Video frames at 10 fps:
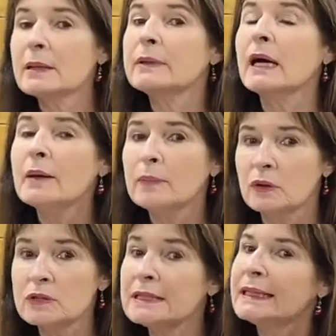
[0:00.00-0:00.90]

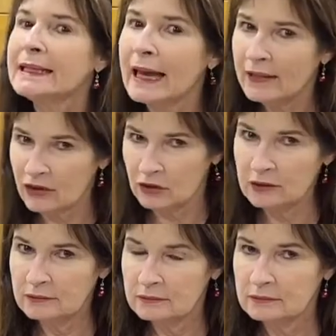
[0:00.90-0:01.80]
couples together
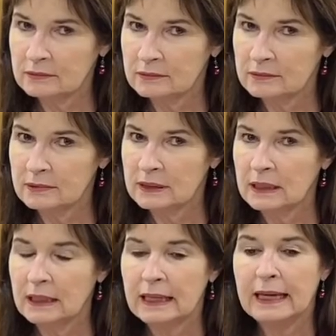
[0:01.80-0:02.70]

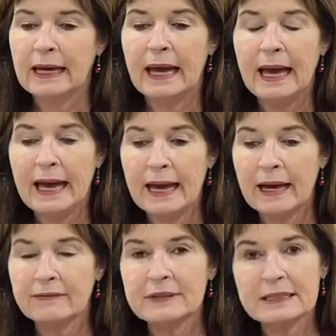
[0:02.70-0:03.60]

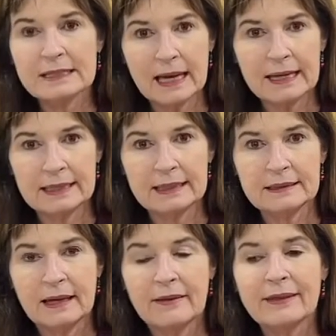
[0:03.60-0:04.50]
have
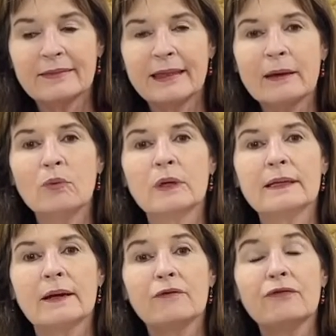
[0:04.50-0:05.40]
decided that they would
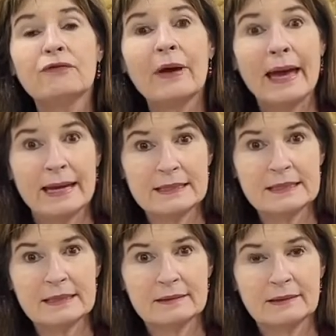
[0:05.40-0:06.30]

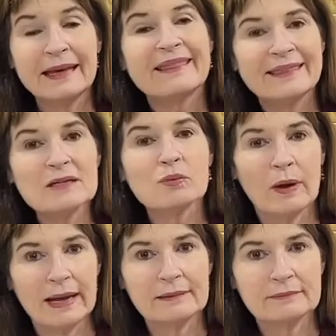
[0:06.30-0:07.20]
fast in this
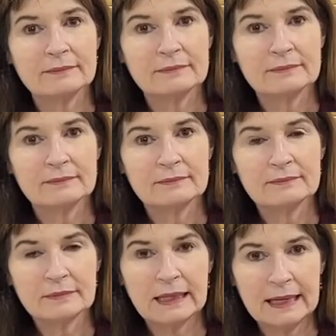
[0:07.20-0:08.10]
way.
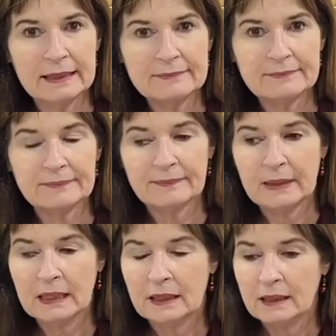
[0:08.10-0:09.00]
Okay?
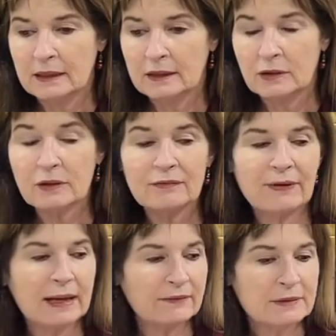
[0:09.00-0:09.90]
You can
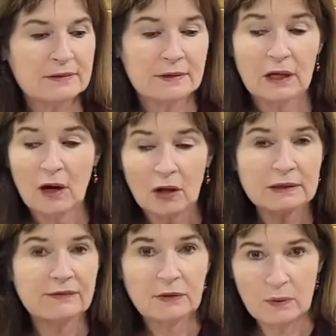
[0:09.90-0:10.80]
fast in all
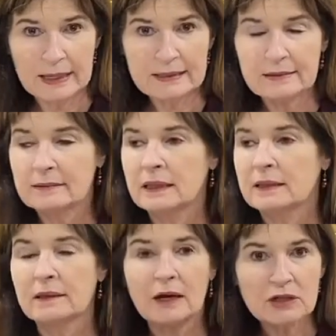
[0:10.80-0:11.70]
different ways,
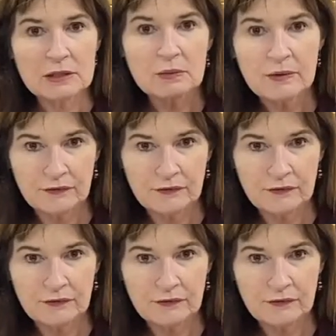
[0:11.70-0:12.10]
not just with